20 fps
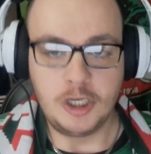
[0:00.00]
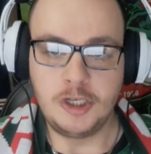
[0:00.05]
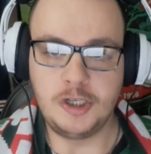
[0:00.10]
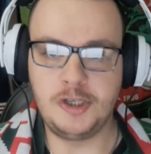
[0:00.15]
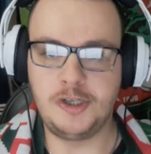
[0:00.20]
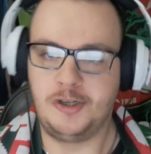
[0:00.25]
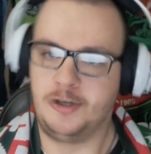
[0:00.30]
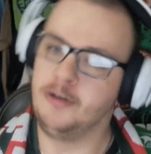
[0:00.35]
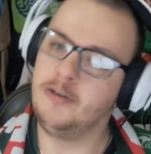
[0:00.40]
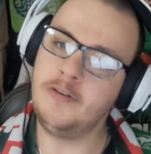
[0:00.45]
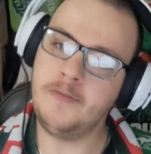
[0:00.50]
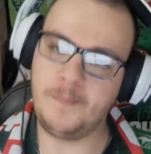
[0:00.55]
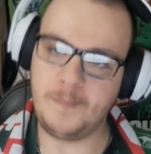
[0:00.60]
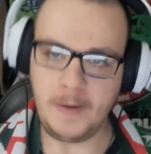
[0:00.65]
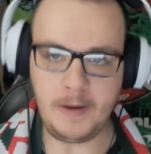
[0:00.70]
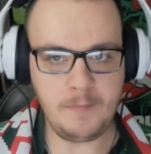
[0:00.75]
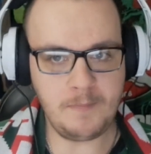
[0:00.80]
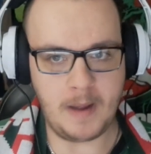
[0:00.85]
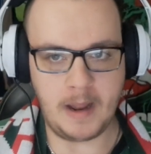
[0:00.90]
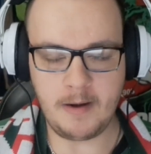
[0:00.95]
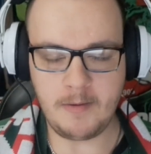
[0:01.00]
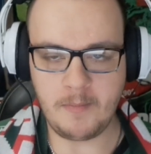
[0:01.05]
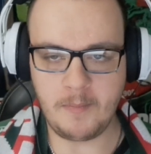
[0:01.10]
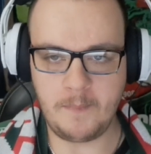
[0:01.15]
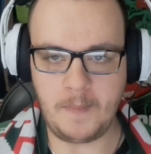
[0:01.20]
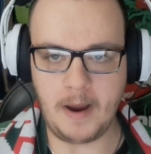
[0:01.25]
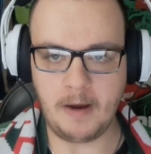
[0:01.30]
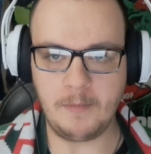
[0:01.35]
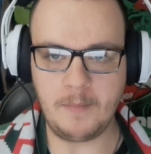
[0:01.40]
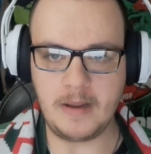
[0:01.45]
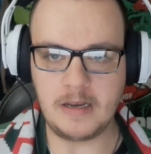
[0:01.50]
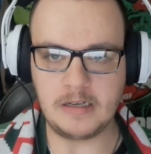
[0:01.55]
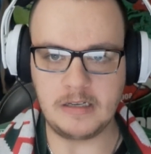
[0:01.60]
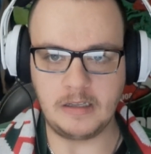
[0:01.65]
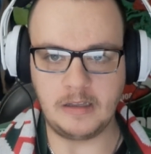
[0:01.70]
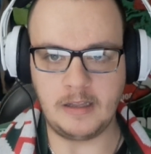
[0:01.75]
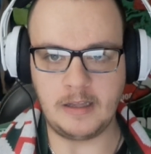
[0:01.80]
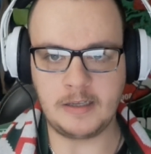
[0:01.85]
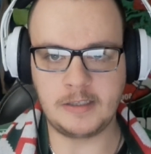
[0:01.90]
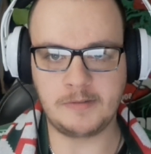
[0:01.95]
should have beat Parramatta in
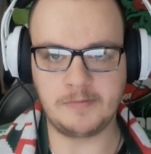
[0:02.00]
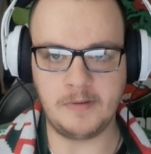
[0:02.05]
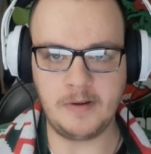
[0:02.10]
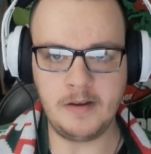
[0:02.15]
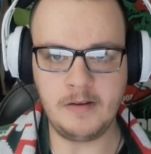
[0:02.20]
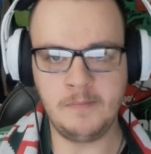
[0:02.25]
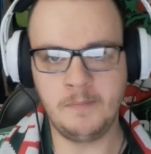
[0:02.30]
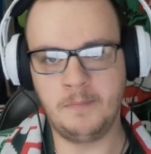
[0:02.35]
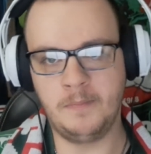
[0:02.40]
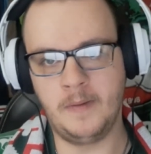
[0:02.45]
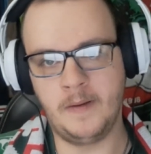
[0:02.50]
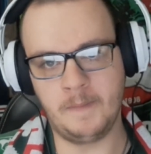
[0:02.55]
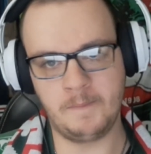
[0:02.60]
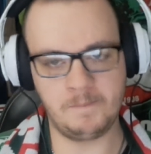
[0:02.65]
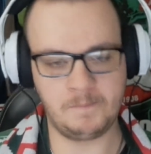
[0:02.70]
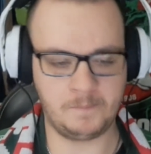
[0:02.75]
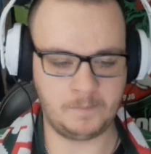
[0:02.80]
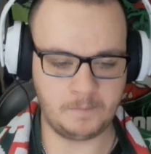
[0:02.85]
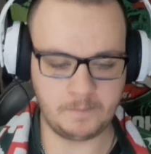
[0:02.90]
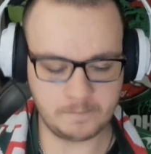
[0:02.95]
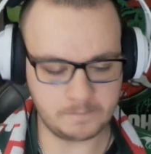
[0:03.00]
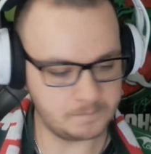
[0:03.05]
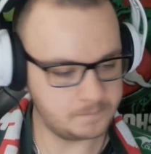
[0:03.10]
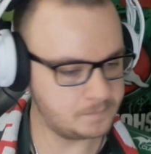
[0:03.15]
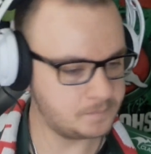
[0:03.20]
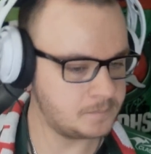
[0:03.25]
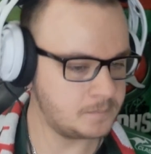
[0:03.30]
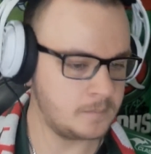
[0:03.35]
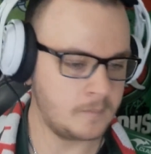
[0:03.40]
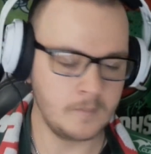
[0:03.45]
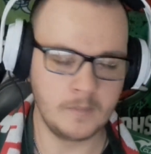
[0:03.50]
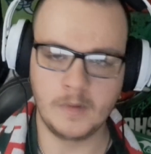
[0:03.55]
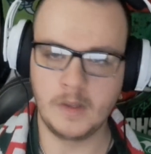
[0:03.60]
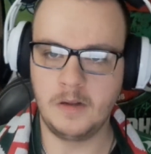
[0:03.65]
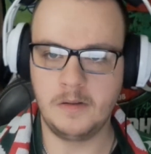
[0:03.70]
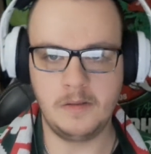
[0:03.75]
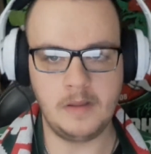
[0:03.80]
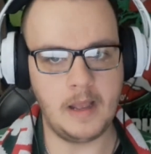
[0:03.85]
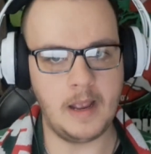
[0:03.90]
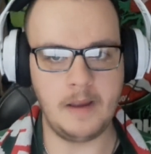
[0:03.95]
the last round, but
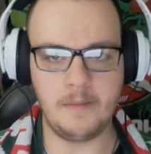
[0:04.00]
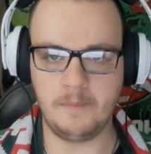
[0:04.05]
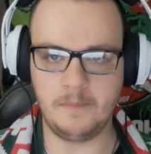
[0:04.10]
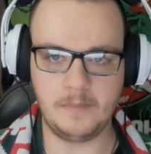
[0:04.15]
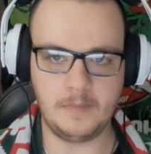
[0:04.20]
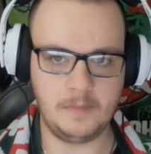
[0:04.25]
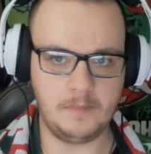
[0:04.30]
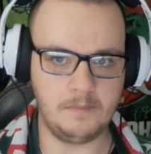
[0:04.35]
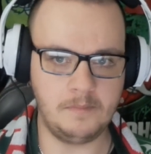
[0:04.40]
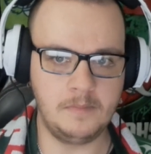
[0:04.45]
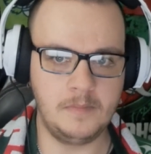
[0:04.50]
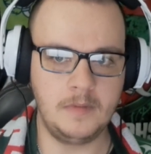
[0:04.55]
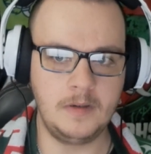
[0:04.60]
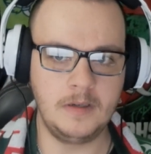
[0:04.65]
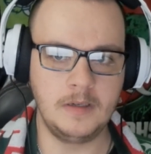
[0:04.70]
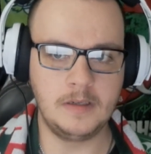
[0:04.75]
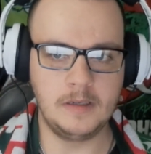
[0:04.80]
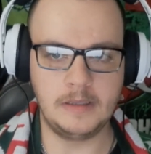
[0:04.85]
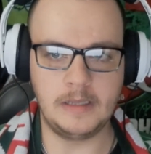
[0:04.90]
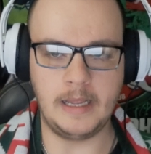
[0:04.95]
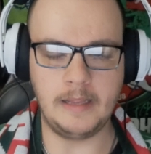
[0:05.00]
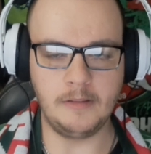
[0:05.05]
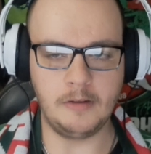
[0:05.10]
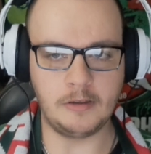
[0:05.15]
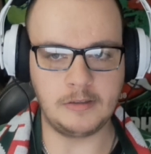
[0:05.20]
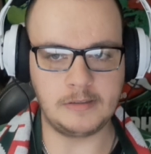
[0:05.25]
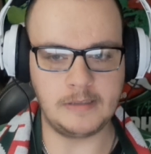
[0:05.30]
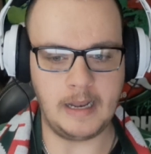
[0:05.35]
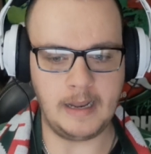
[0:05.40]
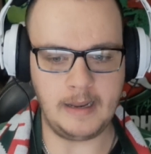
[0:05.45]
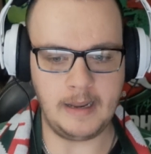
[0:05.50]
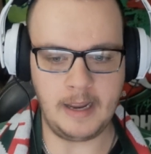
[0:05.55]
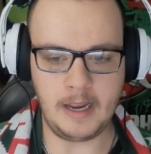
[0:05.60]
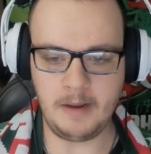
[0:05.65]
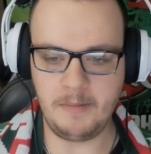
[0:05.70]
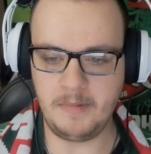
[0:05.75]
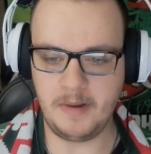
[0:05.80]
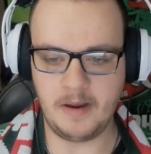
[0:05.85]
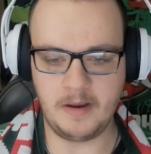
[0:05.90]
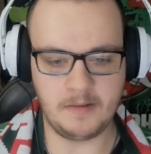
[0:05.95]
they lost that
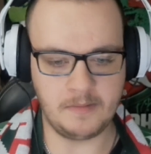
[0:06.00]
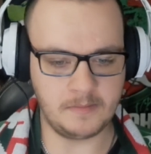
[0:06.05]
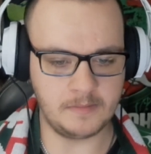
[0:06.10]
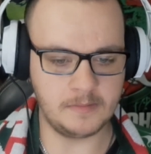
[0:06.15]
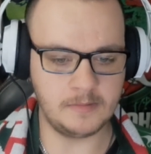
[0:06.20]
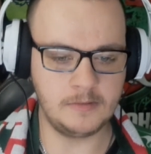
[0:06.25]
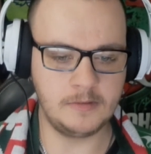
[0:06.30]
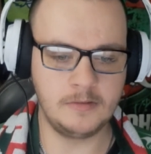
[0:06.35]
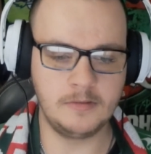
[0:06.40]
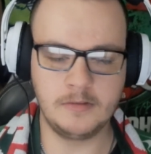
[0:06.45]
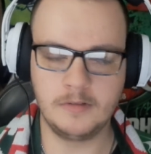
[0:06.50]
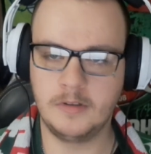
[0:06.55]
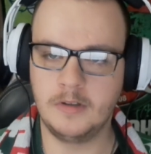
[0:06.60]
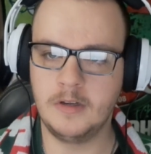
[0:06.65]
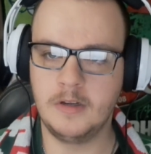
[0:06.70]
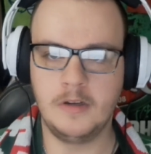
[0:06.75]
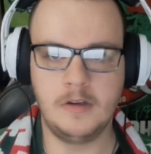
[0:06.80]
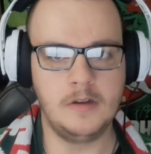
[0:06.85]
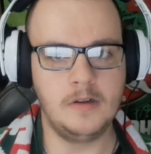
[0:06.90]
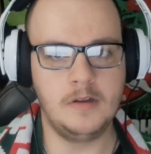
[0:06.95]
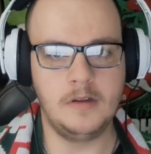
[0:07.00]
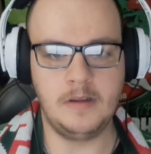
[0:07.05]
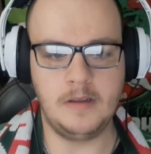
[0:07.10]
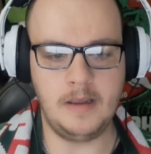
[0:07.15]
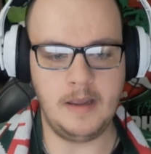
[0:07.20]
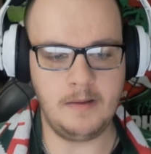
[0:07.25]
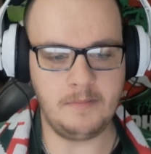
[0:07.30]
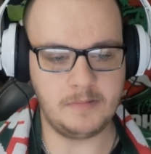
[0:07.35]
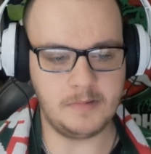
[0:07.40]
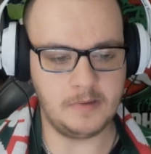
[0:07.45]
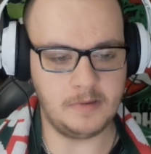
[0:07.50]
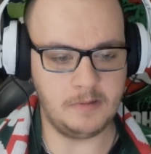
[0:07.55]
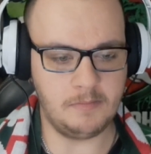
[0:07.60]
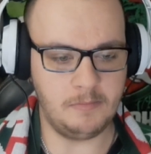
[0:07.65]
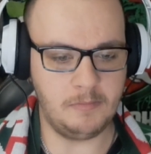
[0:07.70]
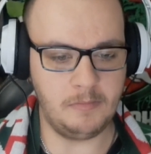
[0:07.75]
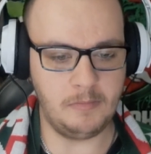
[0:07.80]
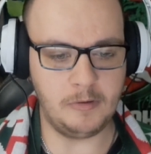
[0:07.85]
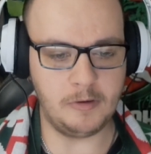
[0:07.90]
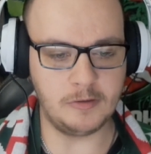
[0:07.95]
game, and yep,
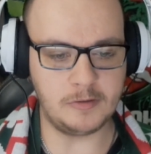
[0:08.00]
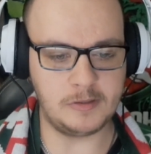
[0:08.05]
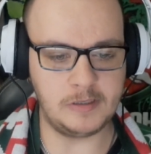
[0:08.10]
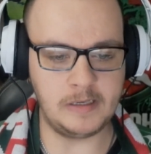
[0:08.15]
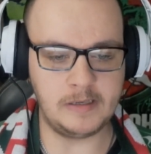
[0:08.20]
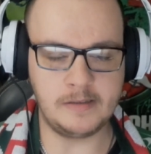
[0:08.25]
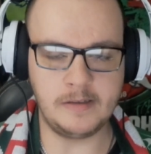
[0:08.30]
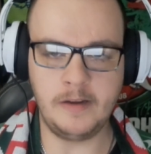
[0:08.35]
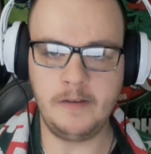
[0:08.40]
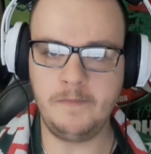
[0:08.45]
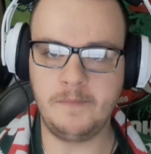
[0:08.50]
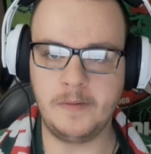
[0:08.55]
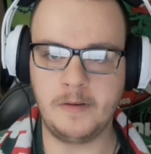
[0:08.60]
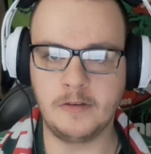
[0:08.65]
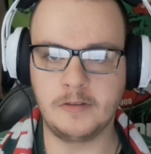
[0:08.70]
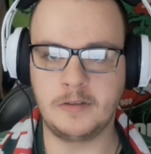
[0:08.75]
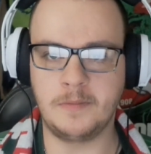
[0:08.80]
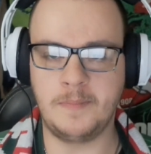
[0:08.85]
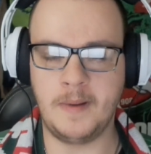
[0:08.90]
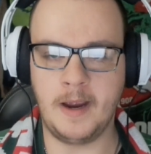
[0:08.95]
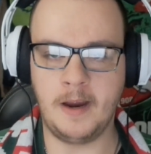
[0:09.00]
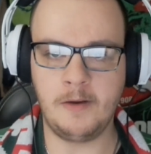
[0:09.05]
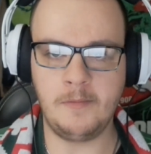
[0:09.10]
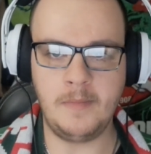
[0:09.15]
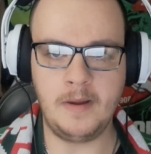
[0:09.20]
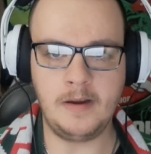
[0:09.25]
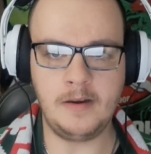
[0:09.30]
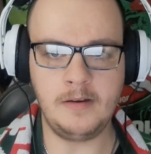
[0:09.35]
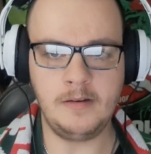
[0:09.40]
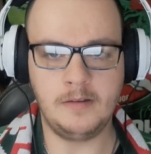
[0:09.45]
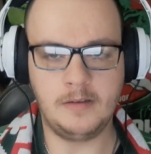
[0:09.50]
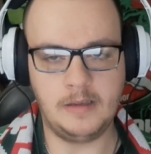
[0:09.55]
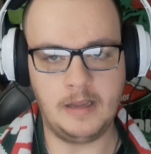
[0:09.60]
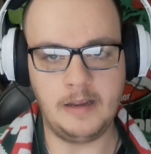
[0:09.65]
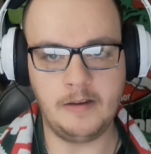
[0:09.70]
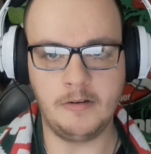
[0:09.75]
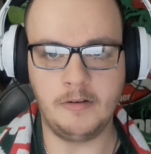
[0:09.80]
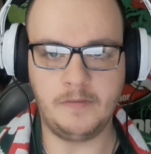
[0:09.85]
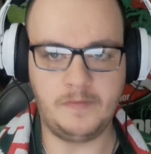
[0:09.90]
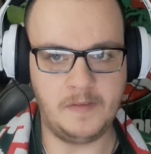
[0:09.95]
we got 16th because of Parramatta.
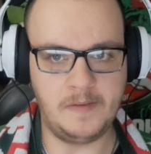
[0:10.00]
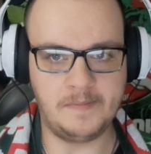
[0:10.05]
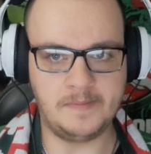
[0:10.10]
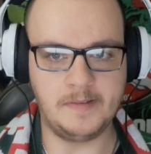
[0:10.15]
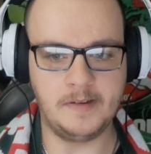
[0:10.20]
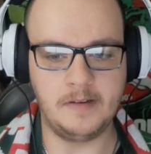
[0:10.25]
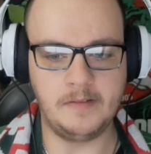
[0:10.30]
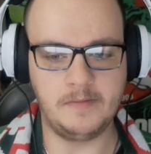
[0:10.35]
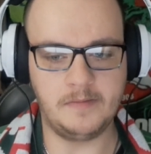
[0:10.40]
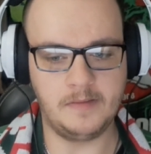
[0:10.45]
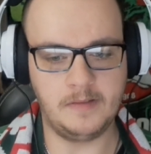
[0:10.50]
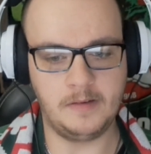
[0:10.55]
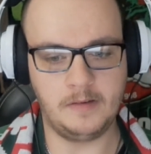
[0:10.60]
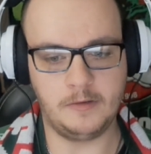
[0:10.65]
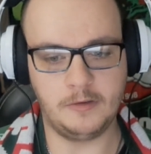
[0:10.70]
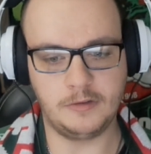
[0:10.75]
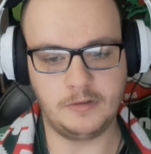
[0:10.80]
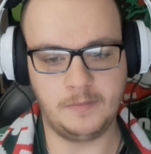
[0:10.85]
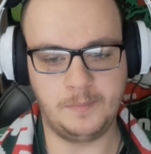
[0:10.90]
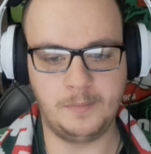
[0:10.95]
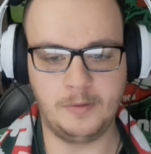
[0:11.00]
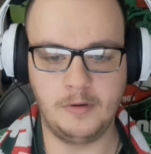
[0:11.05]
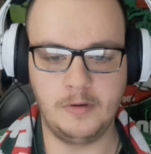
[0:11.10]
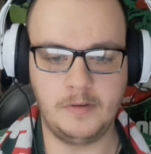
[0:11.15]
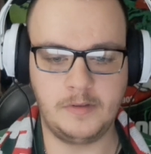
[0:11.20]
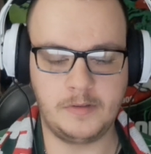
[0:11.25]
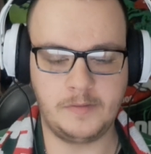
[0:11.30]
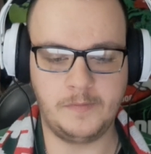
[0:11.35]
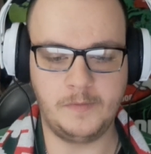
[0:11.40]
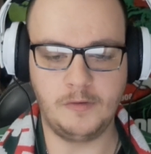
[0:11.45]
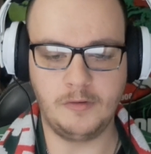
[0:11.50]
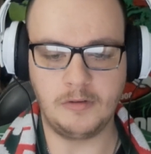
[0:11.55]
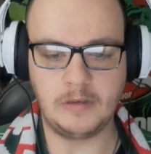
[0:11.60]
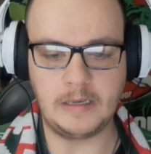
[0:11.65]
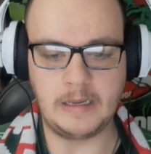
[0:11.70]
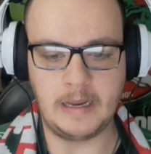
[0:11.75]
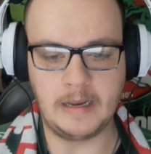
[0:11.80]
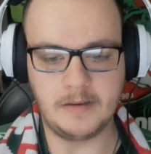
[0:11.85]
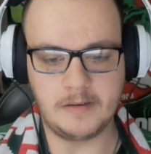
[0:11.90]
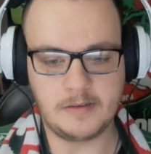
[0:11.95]
They got 15th because of points for and
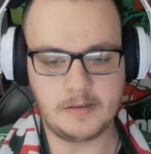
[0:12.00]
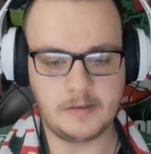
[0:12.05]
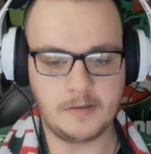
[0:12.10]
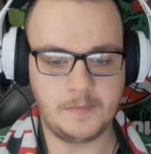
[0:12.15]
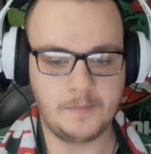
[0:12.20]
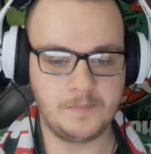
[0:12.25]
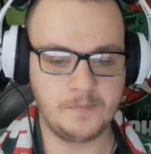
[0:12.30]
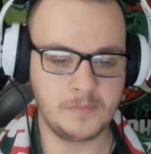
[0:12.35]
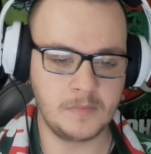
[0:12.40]
against.